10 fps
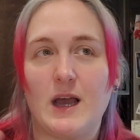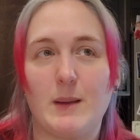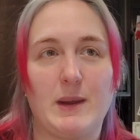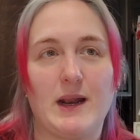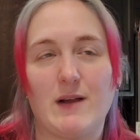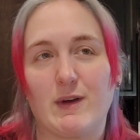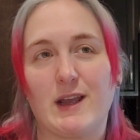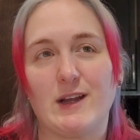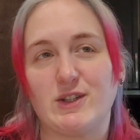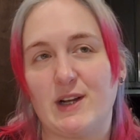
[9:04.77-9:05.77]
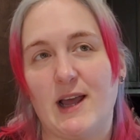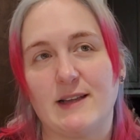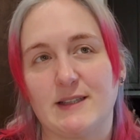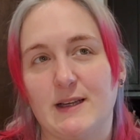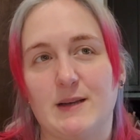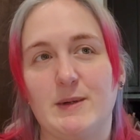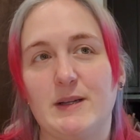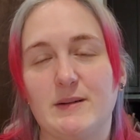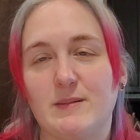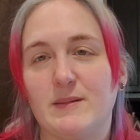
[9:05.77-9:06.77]
I mean, every kitchen has it. I
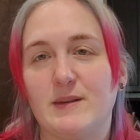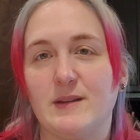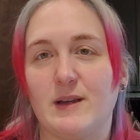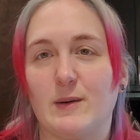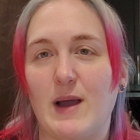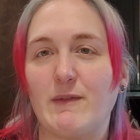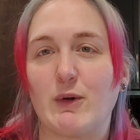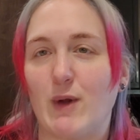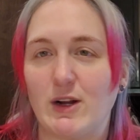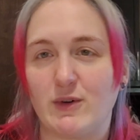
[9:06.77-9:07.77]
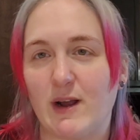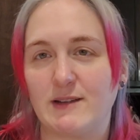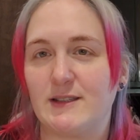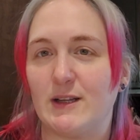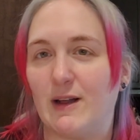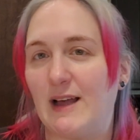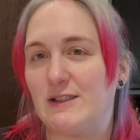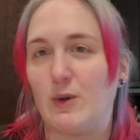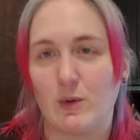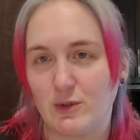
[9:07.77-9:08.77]
mean, you know, every restaurant still
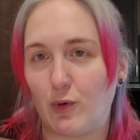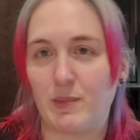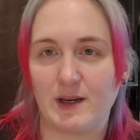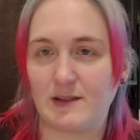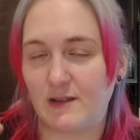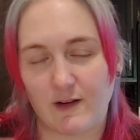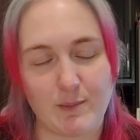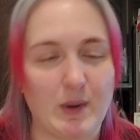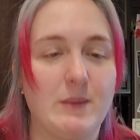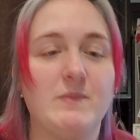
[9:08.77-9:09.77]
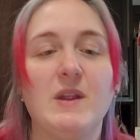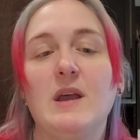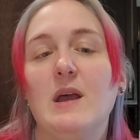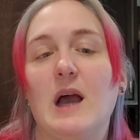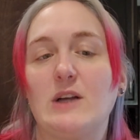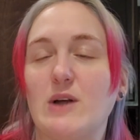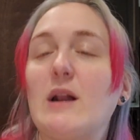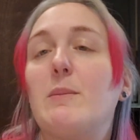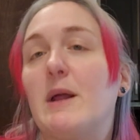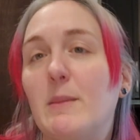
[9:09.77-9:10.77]
has doors open and stuff, but I
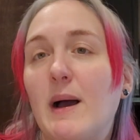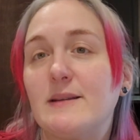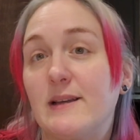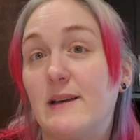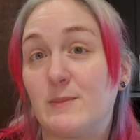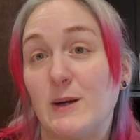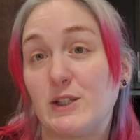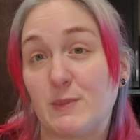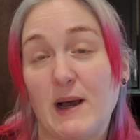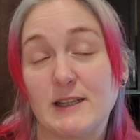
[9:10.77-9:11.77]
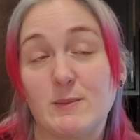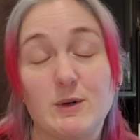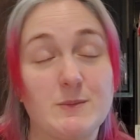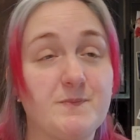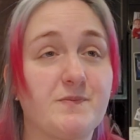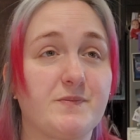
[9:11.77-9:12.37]
try to minimize it as much as possible.